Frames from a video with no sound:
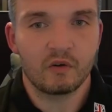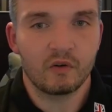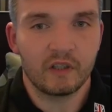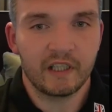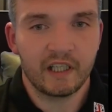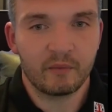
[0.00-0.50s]

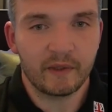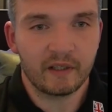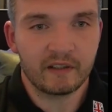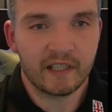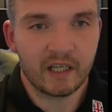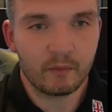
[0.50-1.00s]
on here, if we
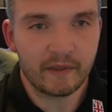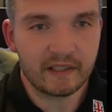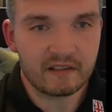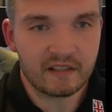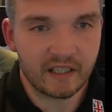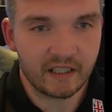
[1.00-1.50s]
go down, we can
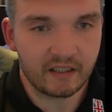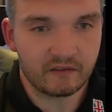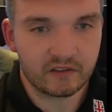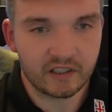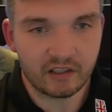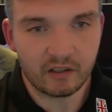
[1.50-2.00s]
see,
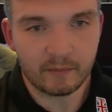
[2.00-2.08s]
obviously they've got